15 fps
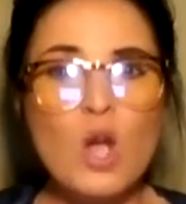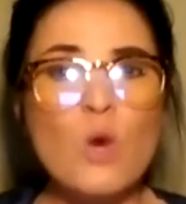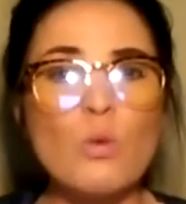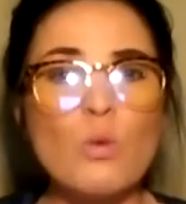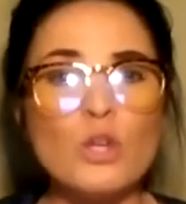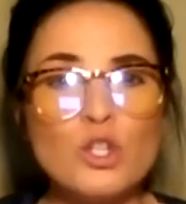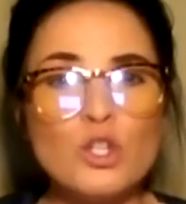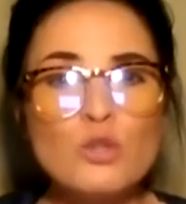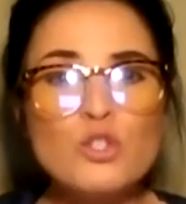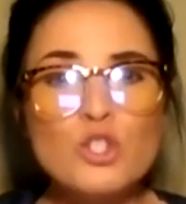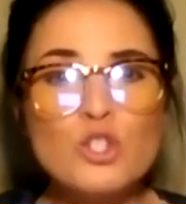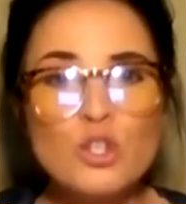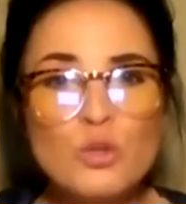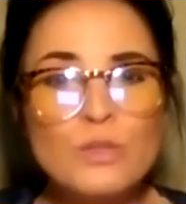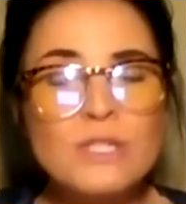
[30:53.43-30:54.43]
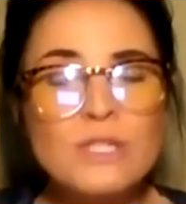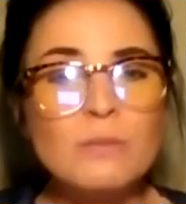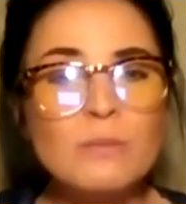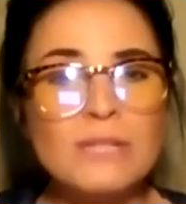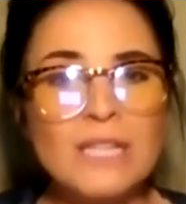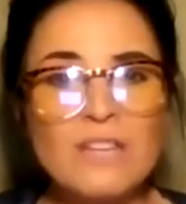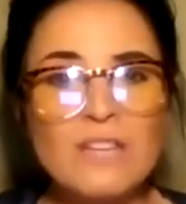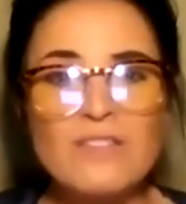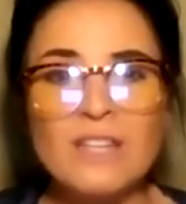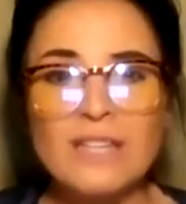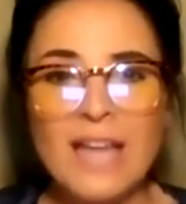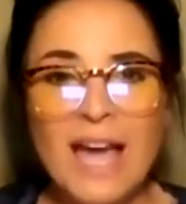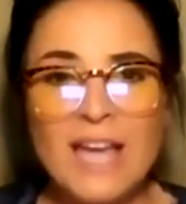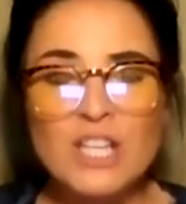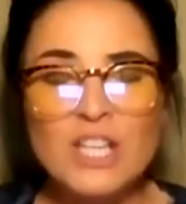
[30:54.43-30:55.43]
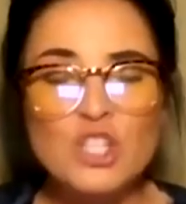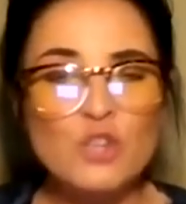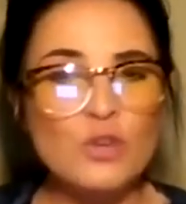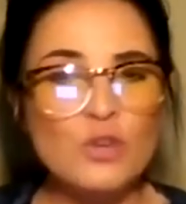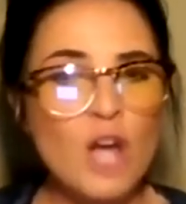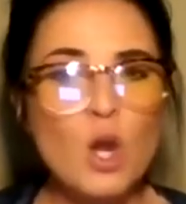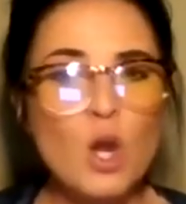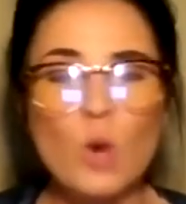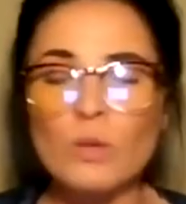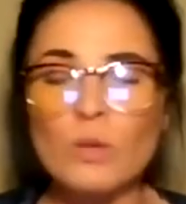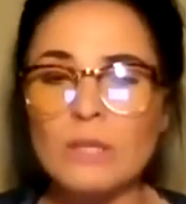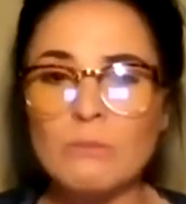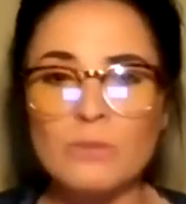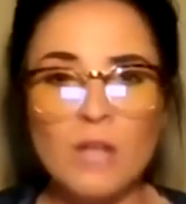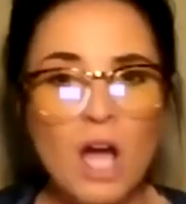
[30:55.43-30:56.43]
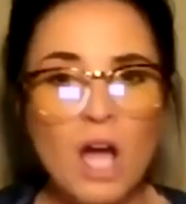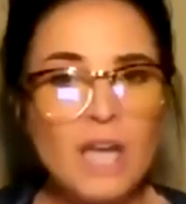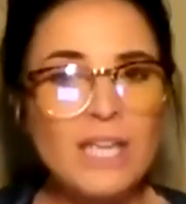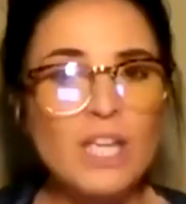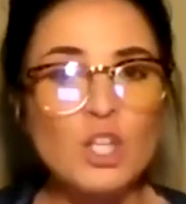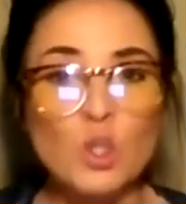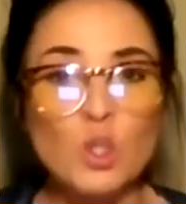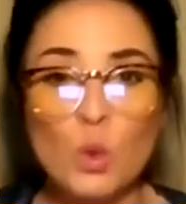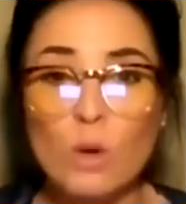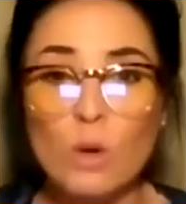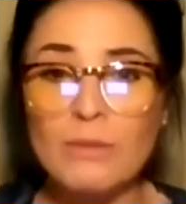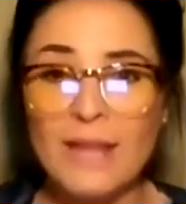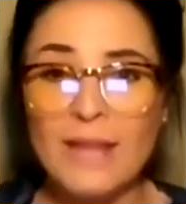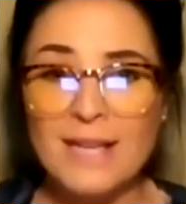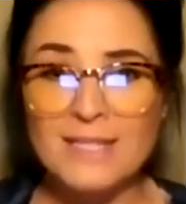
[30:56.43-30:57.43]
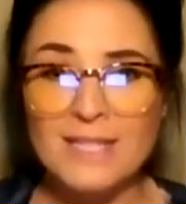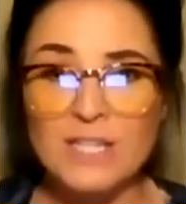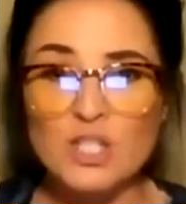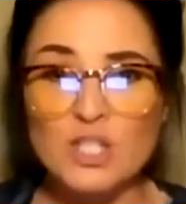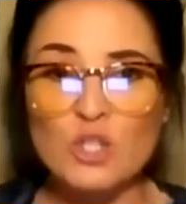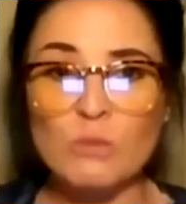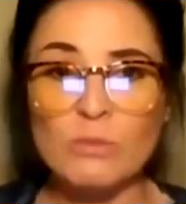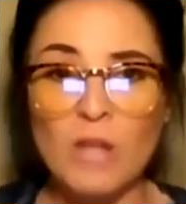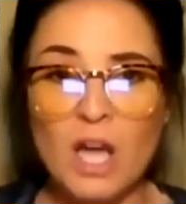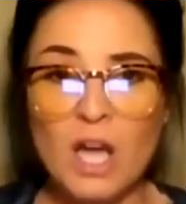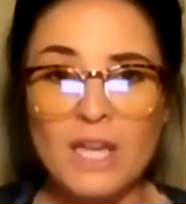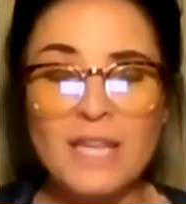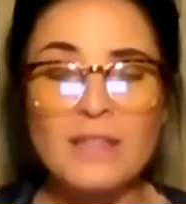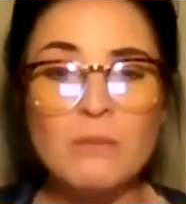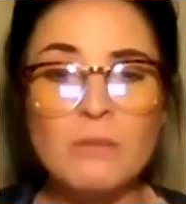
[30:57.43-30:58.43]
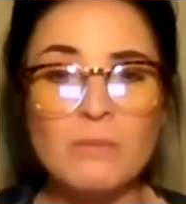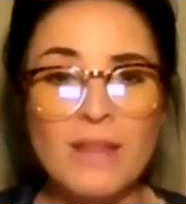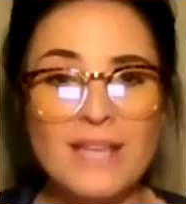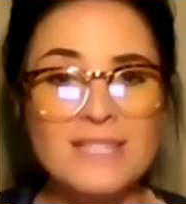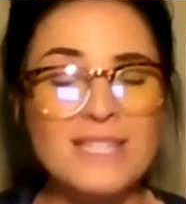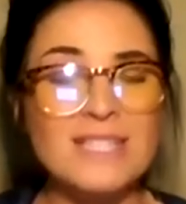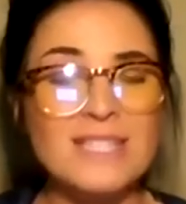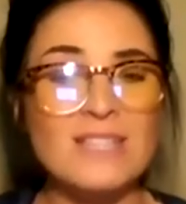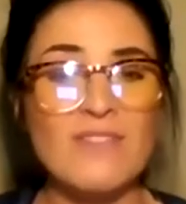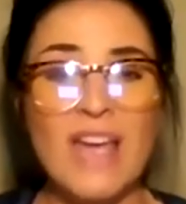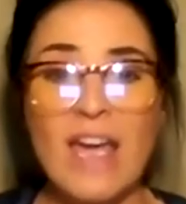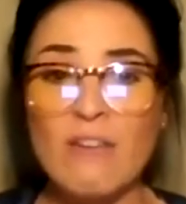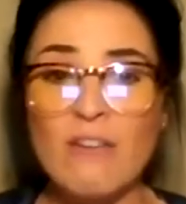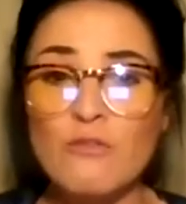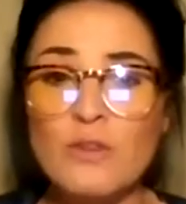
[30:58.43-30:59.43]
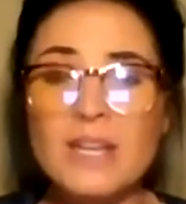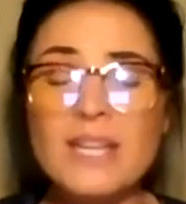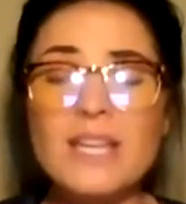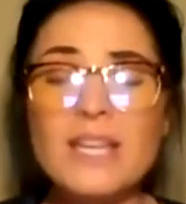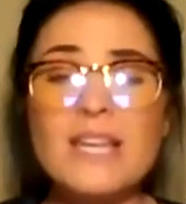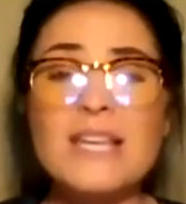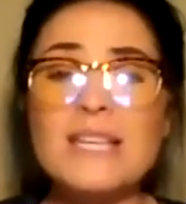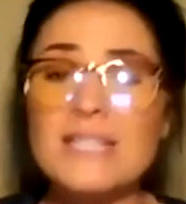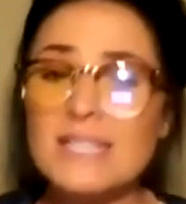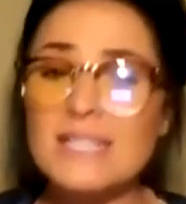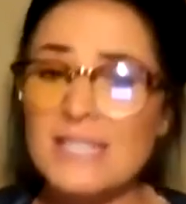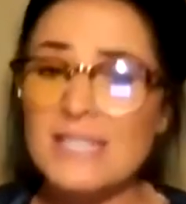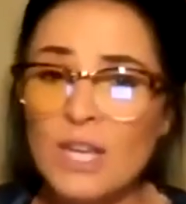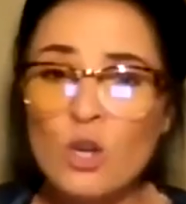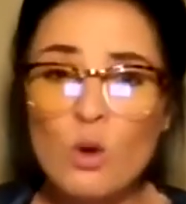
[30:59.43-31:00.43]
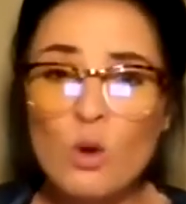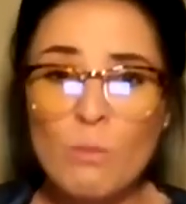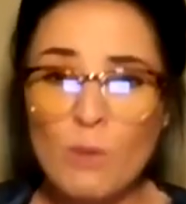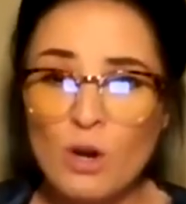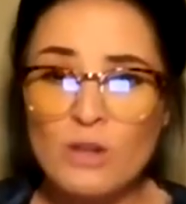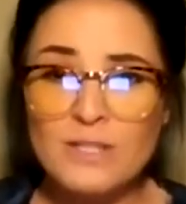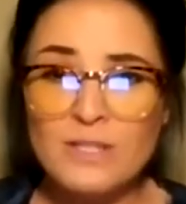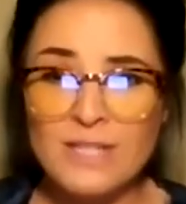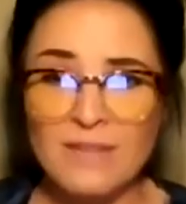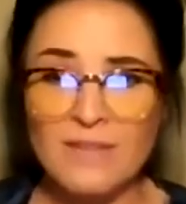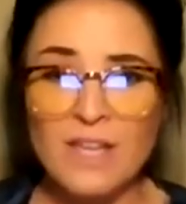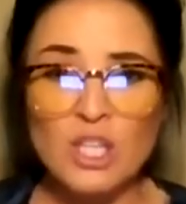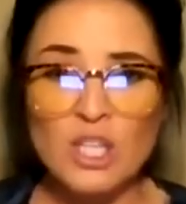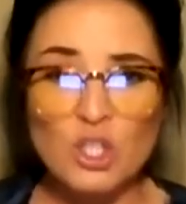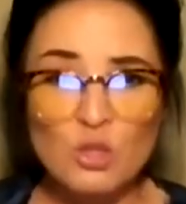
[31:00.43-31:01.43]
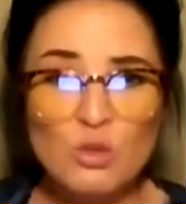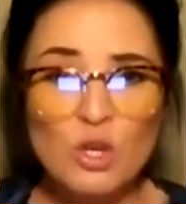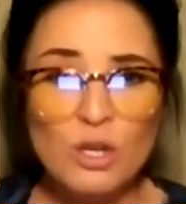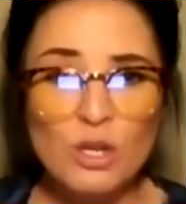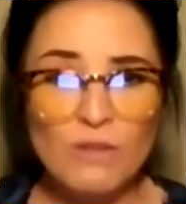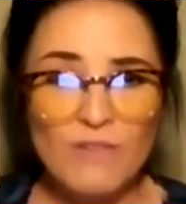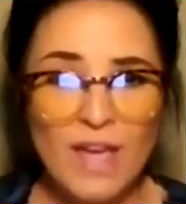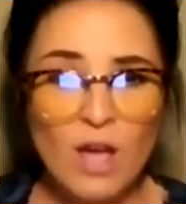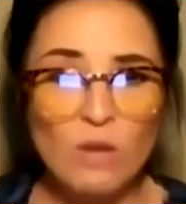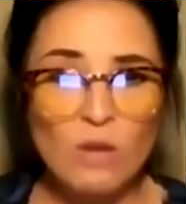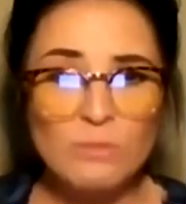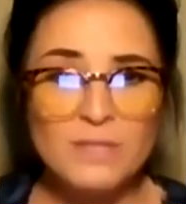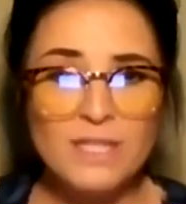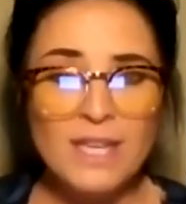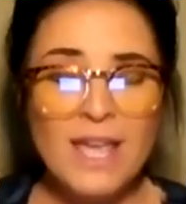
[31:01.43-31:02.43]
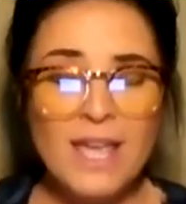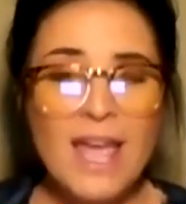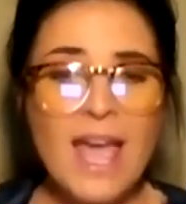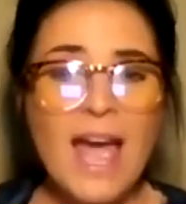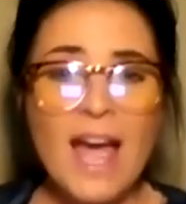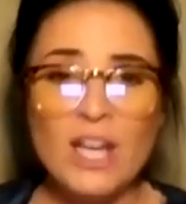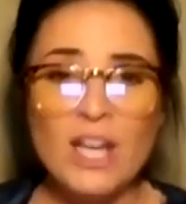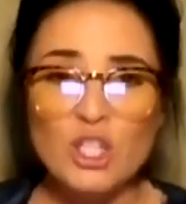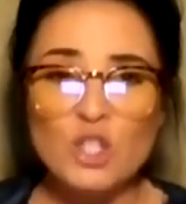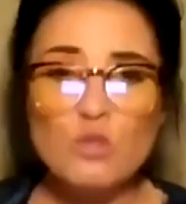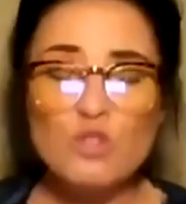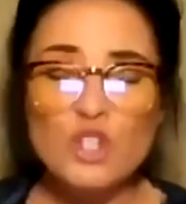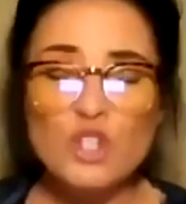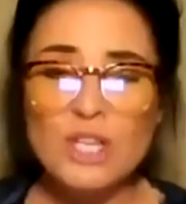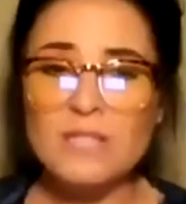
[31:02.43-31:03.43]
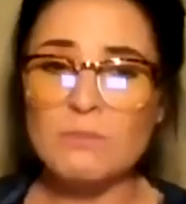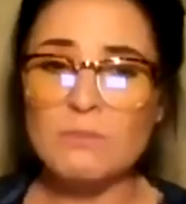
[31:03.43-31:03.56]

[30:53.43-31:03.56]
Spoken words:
When you choose to believe the lies, you're not only blocking your blessings, you're blocking the blessings of every single person that you could have helped had you just